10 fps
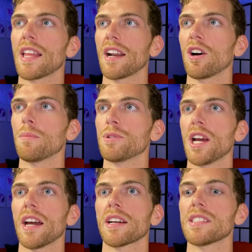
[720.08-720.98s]
that
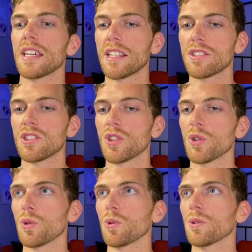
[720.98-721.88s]
object
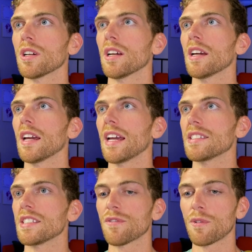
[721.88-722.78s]
into
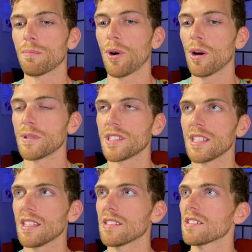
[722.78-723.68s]
its different
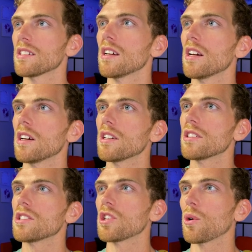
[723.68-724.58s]
properties
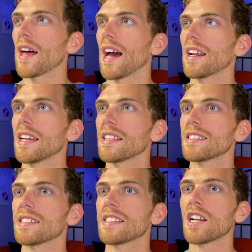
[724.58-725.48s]
so that
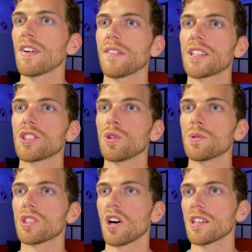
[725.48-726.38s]
instead of having to
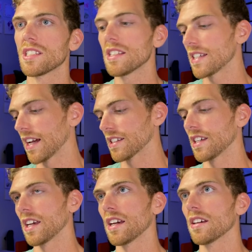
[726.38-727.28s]
use dot syntax
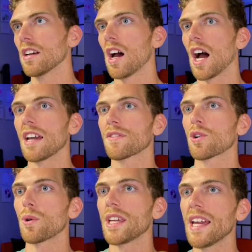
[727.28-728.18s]
here, I have
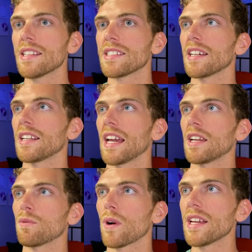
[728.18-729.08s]
created
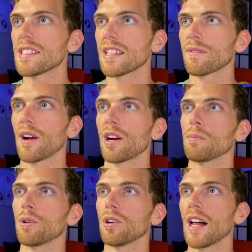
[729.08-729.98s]
a rating
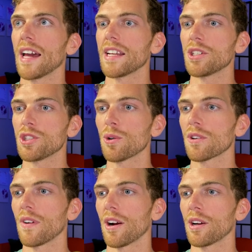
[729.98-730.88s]
variable and a
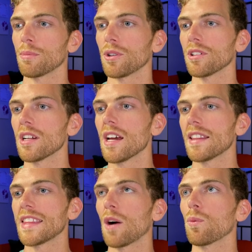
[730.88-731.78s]
joke variable
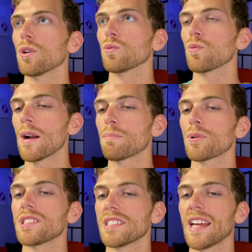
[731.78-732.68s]
that will
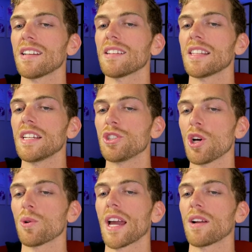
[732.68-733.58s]
represent the
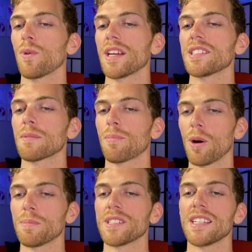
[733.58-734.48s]
joke and rating
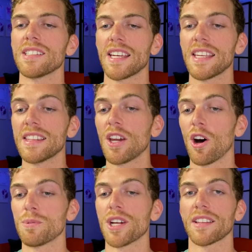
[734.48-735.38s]
properties in the
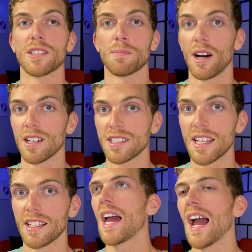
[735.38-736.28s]
object that's passed
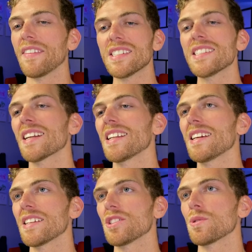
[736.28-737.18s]
in. And this
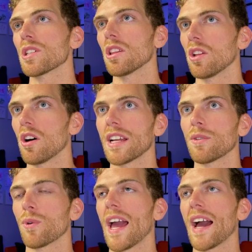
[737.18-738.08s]
technique is used a lot
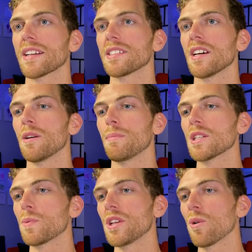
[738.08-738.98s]
in React
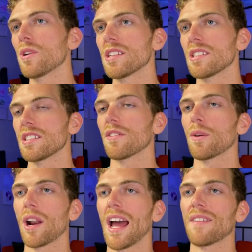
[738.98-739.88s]
because we don't necessarily
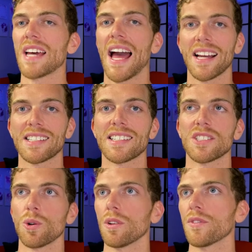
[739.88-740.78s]
want to have to
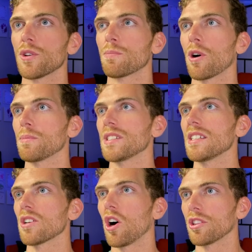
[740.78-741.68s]
access all of those
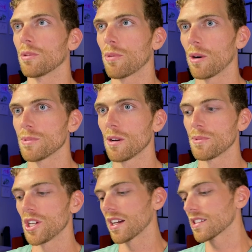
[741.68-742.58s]
properties on the props
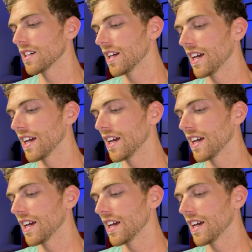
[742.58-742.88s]
object.